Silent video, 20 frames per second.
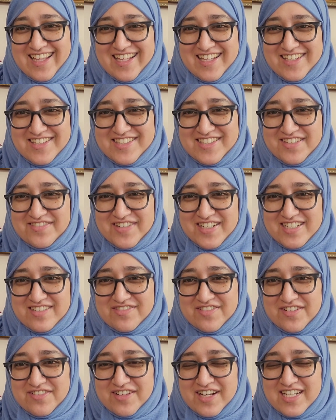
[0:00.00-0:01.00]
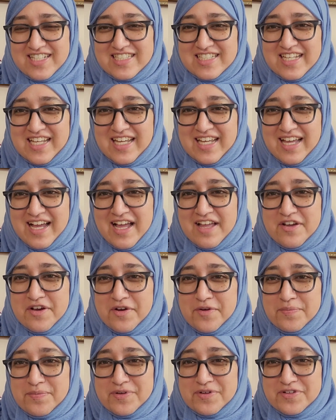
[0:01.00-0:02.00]
Thank you so much for watching. I
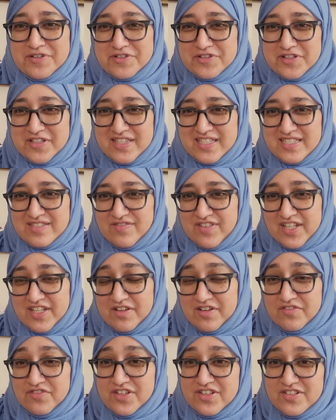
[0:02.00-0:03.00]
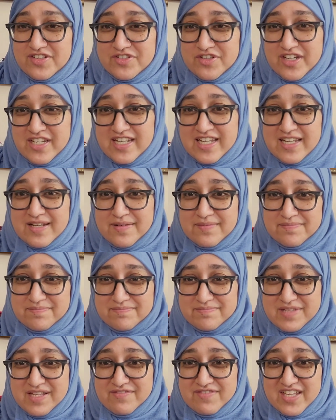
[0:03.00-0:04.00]
hope you enjoyed this video. If you enjoyed it,
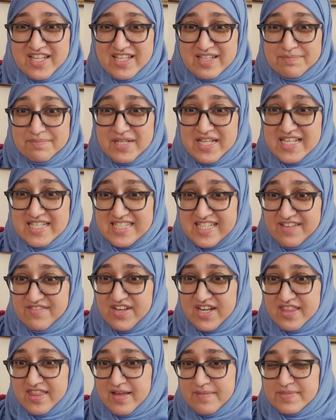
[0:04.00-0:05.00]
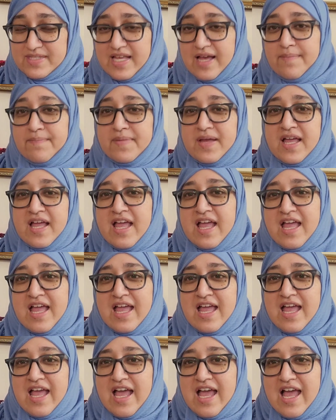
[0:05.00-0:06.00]
please, please give it a thumbs up
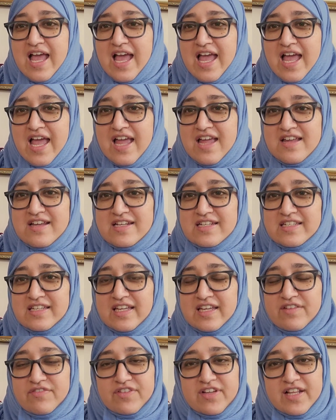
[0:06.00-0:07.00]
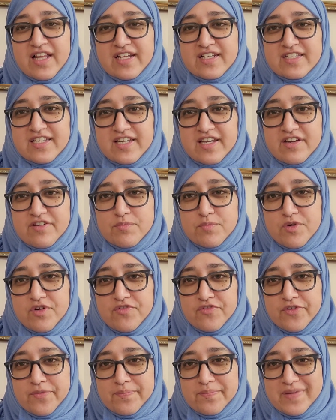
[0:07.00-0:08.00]
and if you'd like to hear more
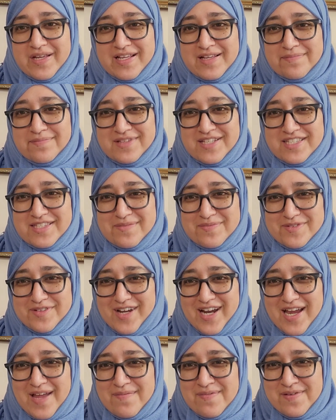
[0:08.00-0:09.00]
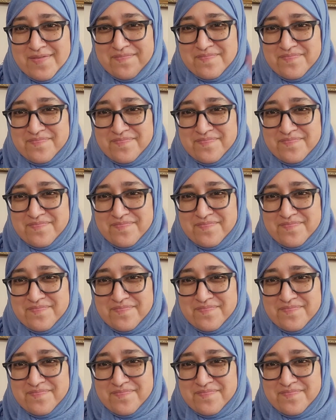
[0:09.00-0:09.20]
from me, please subscribe.